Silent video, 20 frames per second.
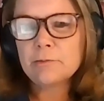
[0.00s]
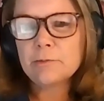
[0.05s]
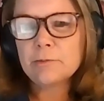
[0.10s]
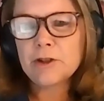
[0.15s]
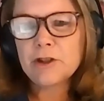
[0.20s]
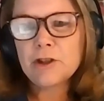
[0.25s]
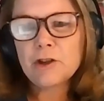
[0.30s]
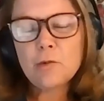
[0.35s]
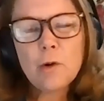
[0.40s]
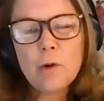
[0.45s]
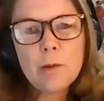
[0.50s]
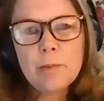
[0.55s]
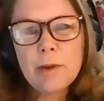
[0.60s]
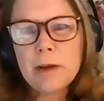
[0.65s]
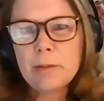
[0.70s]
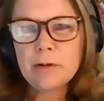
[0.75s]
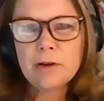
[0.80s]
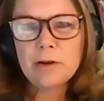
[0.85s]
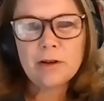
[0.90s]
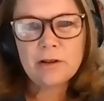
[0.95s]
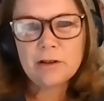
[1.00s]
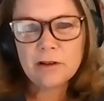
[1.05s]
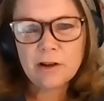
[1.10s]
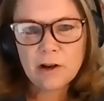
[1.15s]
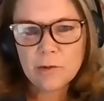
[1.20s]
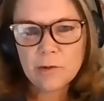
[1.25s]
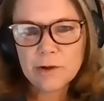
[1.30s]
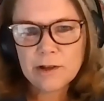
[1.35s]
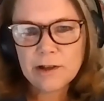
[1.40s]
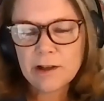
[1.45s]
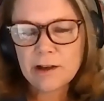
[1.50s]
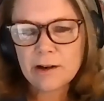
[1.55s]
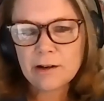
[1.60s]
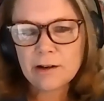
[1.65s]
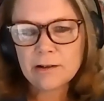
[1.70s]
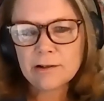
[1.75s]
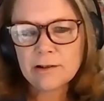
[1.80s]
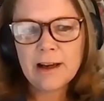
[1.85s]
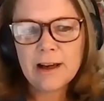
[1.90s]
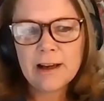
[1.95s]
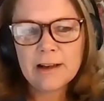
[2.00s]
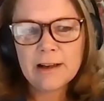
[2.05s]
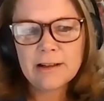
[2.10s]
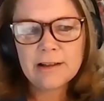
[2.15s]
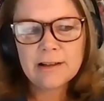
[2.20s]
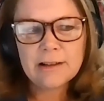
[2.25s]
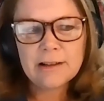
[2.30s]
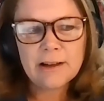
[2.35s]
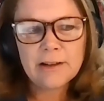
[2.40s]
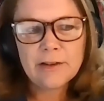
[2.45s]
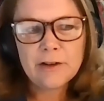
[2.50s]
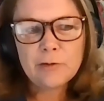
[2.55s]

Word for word: But you know what? People aren't always there. And uh,